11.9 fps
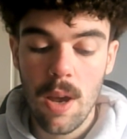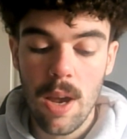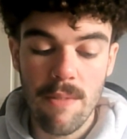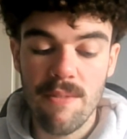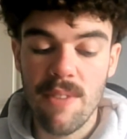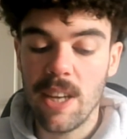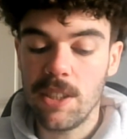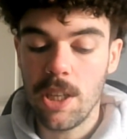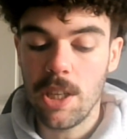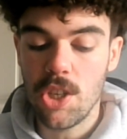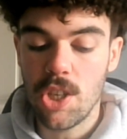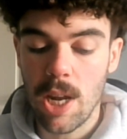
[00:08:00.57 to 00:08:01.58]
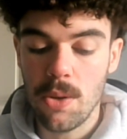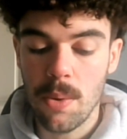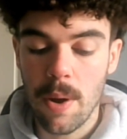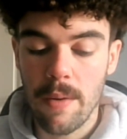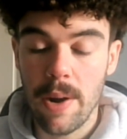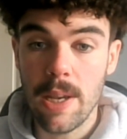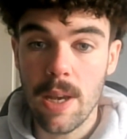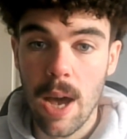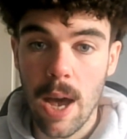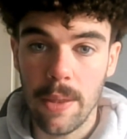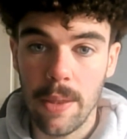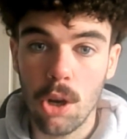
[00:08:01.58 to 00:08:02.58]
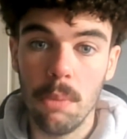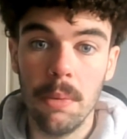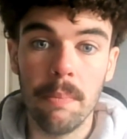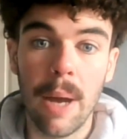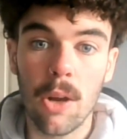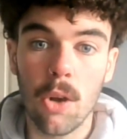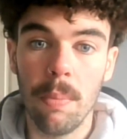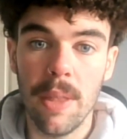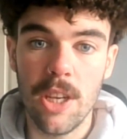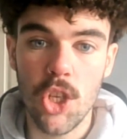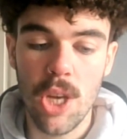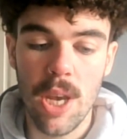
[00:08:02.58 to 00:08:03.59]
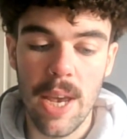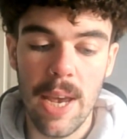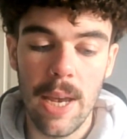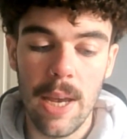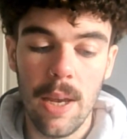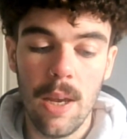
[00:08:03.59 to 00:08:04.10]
invested in January, and they're coming back up this year.